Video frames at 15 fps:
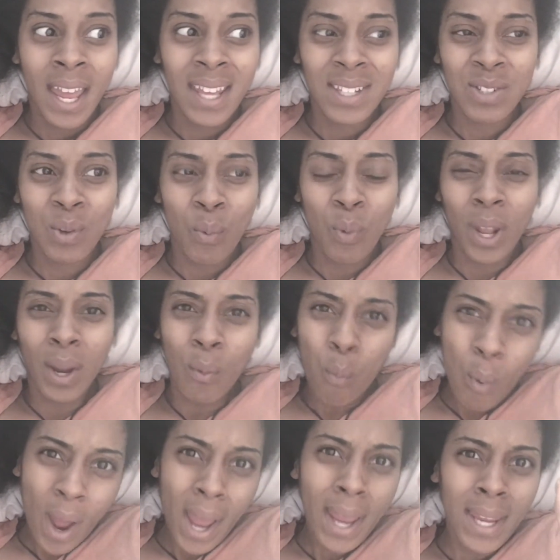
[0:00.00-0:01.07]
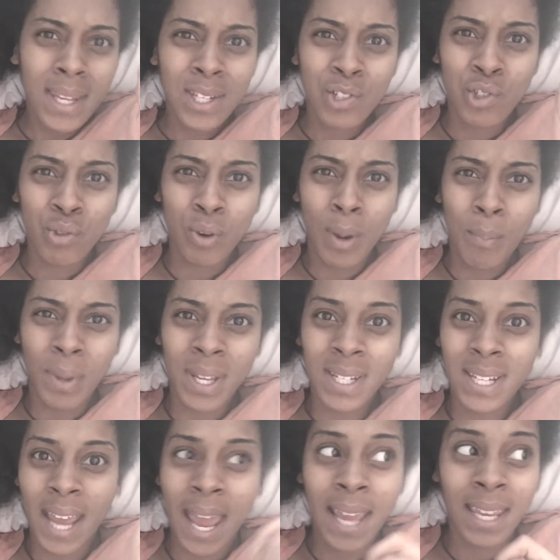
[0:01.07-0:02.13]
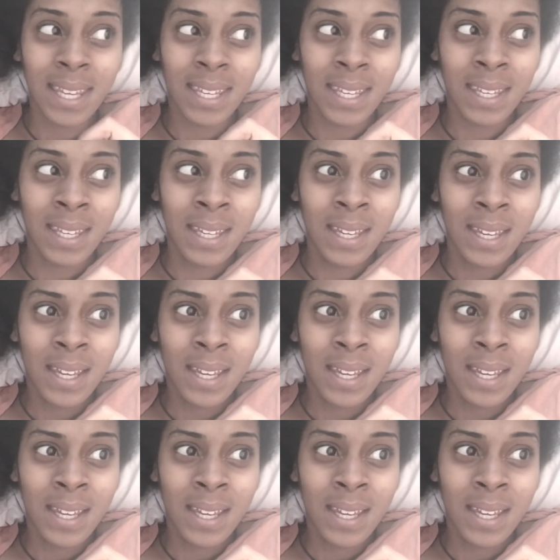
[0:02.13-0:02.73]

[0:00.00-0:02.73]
So, like, why is Trump attacking